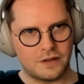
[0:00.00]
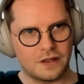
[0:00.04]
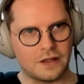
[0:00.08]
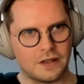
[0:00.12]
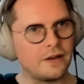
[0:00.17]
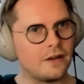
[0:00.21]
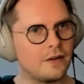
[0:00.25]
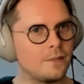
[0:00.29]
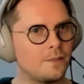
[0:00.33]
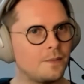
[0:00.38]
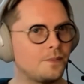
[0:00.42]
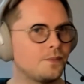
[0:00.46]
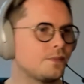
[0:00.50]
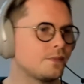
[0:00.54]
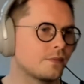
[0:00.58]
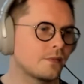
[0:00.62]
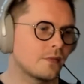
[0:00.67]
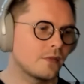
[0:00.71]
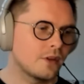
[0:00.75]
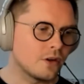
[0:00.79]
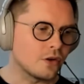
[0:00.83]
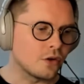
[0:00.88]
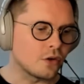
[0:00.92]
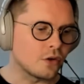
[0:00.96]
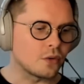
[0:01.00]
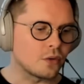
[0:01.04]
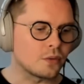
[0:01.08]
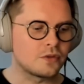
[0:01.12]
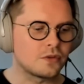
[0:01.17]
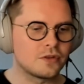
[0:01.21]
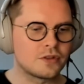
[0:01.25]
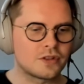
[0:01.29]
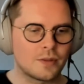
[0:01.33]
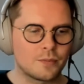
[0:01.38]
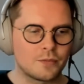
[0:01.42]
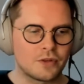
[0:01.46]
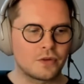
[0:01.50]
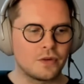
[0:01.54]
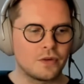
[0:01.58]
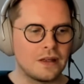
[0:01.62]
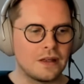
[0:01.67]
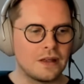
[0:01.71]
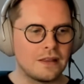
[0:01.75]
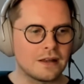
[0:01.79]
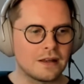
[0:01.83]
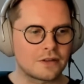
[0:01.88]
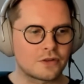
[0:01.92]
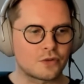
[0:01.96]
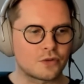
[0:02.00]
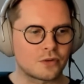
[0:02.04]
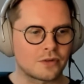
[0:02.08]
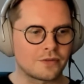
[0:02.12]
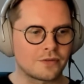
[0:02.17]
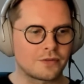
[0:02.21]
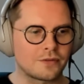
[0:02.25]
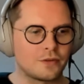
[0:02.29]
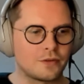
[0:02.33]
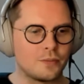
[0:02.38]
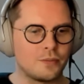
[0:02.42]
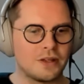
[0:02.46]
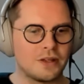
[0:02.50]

And, to some degree, that's sort of to be